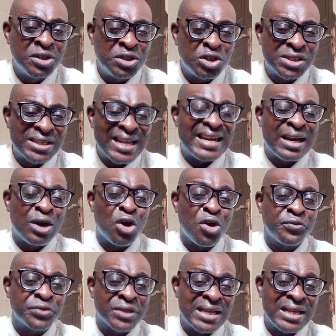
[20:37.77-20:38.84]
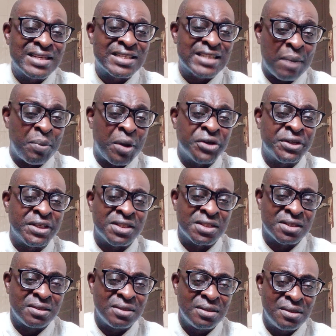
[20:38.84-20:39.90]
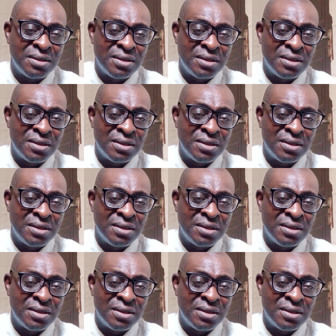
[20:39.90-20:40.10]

said a lot of things about this.